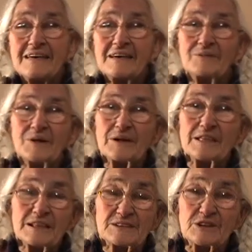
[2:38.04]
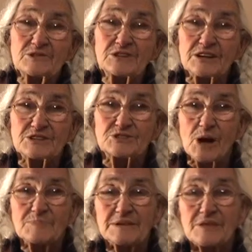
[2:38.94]
Yeah, one of the dirtiest
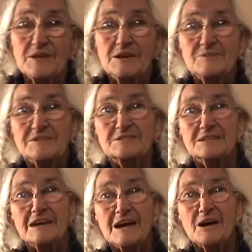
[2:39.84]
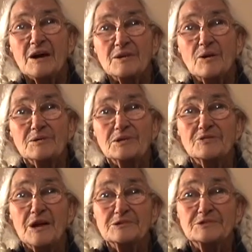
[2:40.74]
jobs, I think, is to go on the
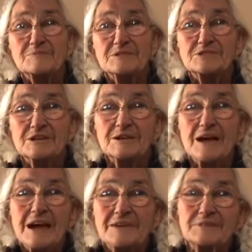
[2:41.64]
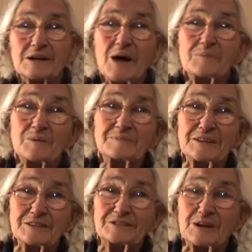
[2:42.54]
thrashing machine. Is to come home,
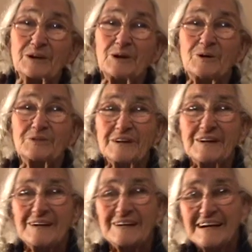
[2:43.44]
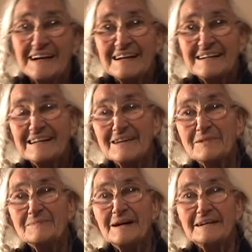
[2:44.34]
dust all over.
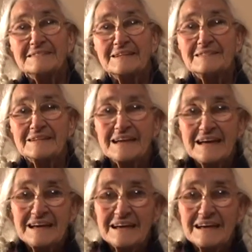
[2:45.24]
Never mind, it